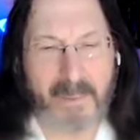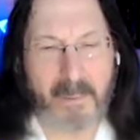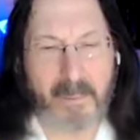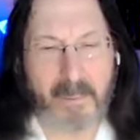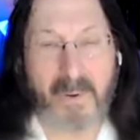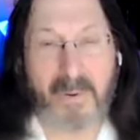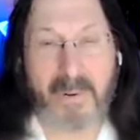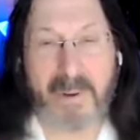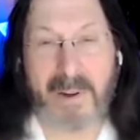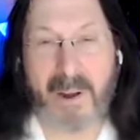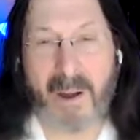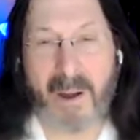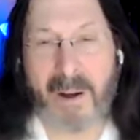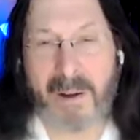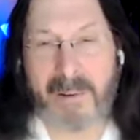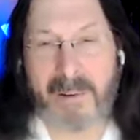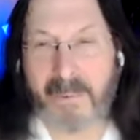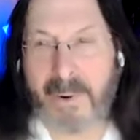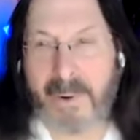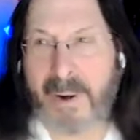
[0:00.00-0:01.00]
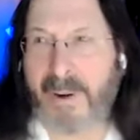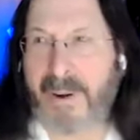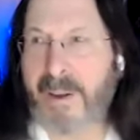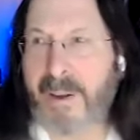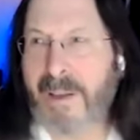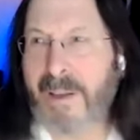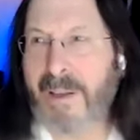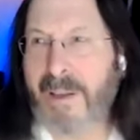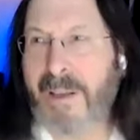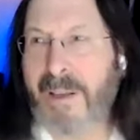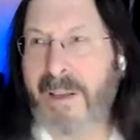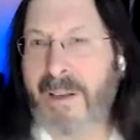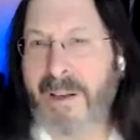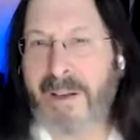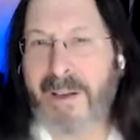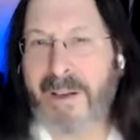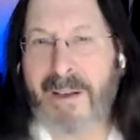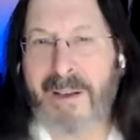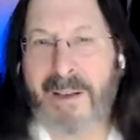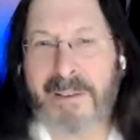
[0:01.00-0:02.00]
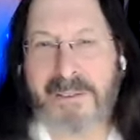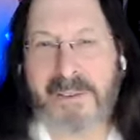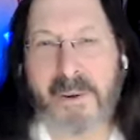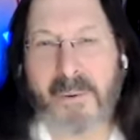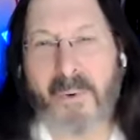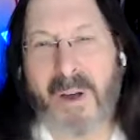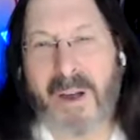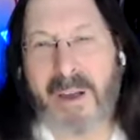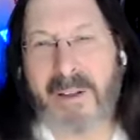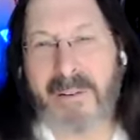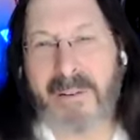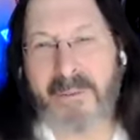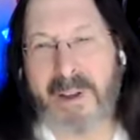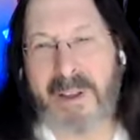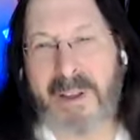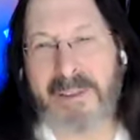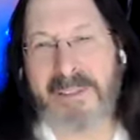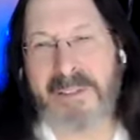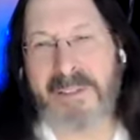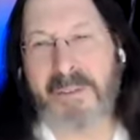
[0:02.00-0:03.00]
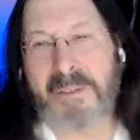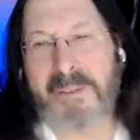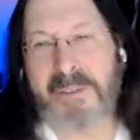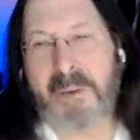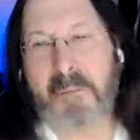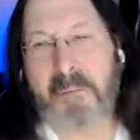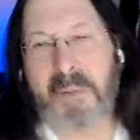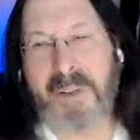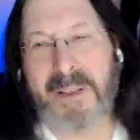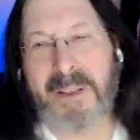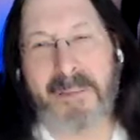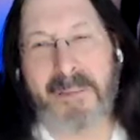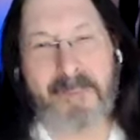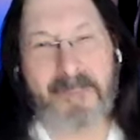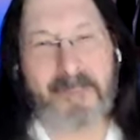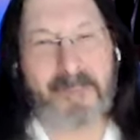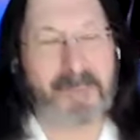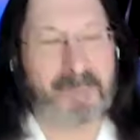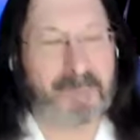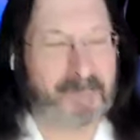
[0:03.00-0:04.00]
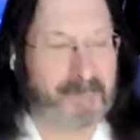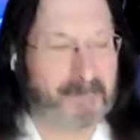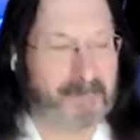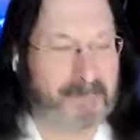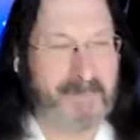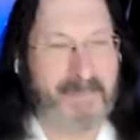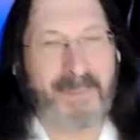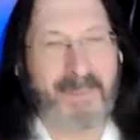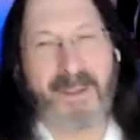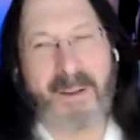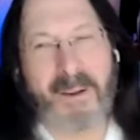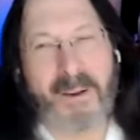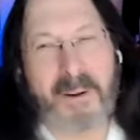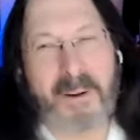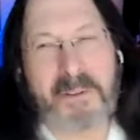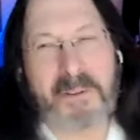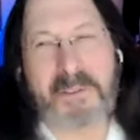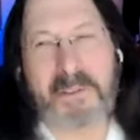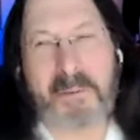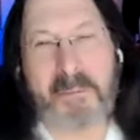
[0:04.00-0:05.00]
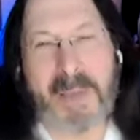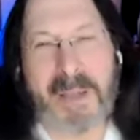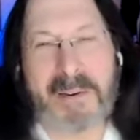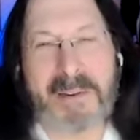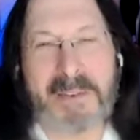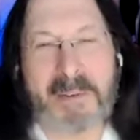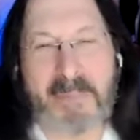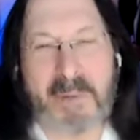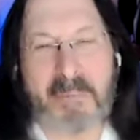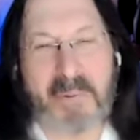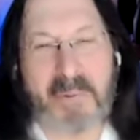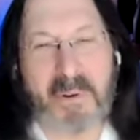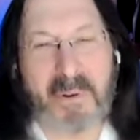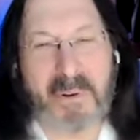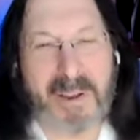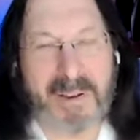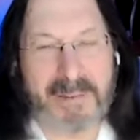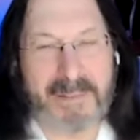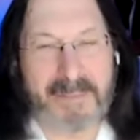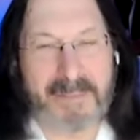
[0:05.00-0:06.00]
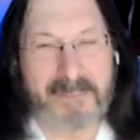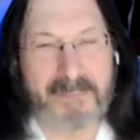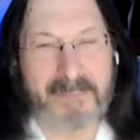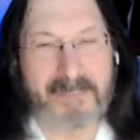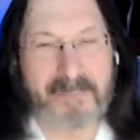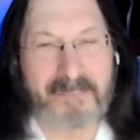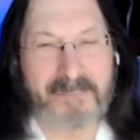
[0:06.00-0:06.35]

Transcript: Or the broken heart, where Oscar Wilde writes so simply hearts are meant to be broken.